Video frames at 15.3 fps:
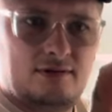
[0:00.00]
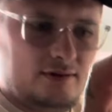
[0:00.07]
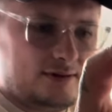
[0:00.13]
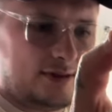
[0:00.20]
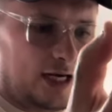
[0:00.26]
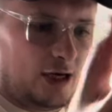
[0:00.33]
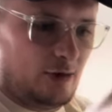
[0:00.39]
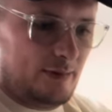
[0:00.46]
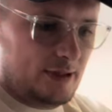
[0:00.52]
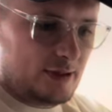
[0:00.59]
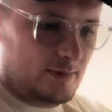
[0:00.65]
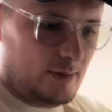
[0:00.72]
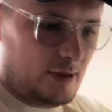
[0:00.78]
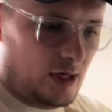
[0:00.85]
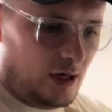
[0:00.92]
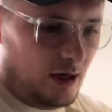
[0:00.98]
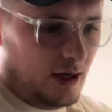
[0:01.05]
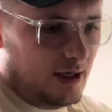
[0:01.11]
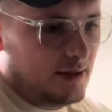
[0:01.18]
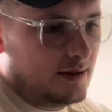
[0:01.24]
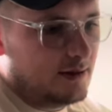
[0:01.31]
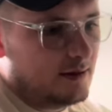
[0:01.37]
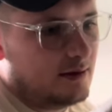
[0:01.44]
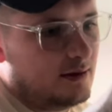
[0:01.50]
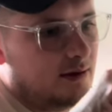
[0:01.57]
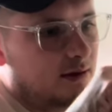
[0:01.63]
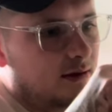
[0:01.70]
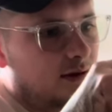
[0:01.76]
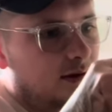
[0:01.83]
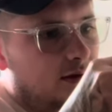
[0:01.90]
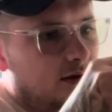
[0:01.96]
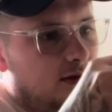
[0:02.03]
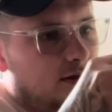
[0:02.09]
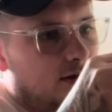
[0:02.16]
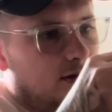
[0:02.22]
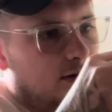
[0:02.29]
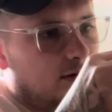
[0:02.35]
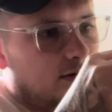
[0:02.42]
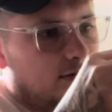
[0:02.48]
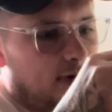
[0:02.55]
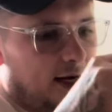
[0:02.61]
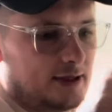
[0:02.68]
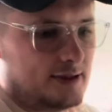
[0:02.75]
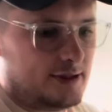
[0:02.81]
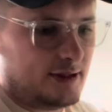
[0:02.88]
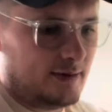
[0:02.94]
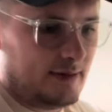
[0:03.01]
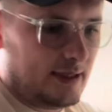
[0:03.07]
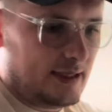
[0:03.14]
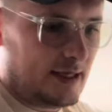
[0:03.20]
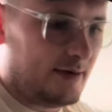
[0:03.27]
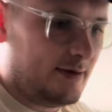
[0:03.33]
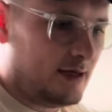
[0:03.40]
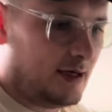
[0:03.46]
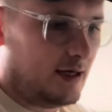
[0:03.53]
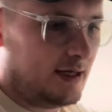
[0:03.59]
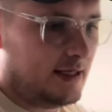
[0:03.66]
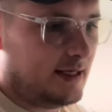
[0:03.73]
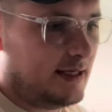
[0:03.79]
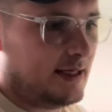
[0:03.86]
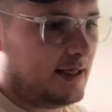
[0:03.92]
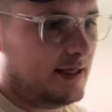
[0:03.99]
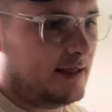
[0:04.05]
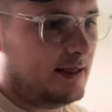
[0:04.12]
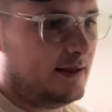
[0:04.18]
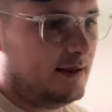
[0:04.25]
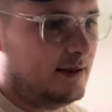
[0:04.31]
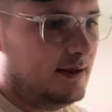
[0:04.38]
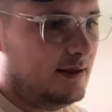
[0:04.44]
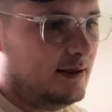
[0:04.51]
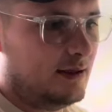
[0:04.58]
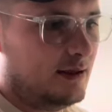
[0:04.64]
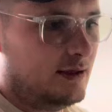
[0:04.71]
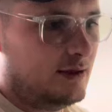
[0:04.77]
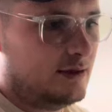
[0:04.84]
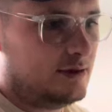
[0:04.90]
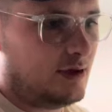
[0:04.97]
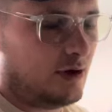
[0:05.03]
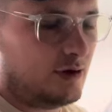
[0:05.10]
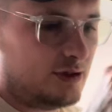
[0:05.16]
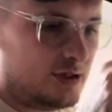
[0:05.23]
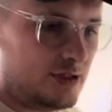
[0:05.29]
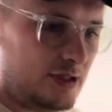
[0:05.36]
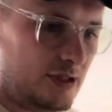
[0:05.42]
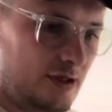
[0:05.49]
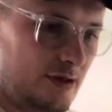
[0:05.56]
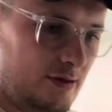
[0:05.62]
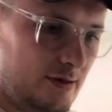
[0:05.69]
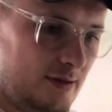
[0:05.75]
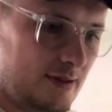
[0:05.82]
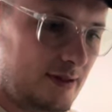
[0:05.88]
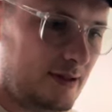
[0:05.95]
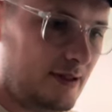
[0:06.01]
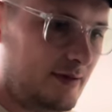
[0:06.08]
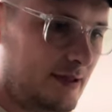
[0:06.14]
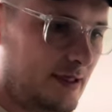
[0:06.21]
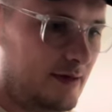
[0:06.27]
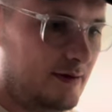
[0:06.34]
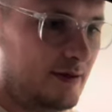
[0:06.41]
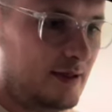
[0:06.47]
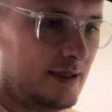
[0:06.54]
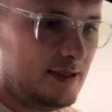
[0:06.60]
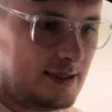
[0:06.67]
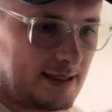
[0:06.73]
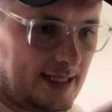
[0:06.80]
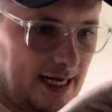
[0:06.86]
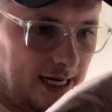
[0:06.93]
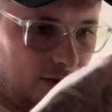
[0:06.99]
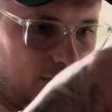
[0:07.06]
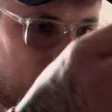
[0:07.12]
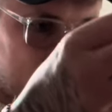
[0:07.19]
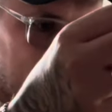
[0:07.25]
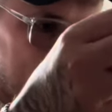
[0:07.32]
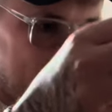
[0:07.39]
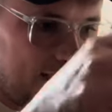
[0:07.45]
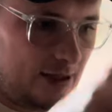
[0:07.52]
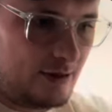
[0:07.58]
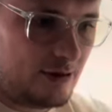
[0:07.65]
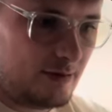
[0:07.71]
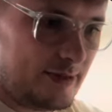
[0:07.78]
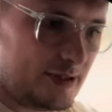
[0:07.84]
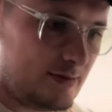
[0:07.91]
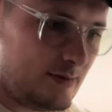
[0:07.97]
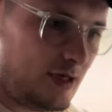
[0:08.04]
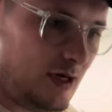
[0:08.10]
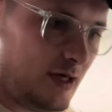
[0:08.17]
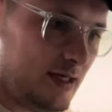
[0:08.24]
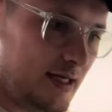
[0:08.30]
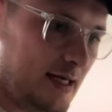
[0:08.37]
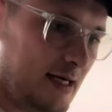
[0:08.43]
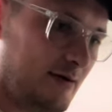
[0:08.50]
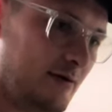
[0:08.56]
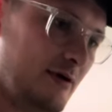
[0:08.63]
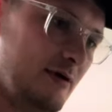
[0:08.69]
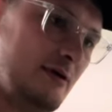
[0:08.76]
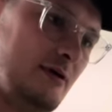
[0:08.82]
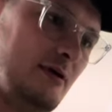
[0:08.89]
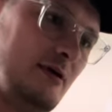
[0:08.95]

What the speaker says: So that could be some coin. Ratatouille, no coin in that. Dogs 2, I don't know. Star Wars Lego, could be some coin in that one.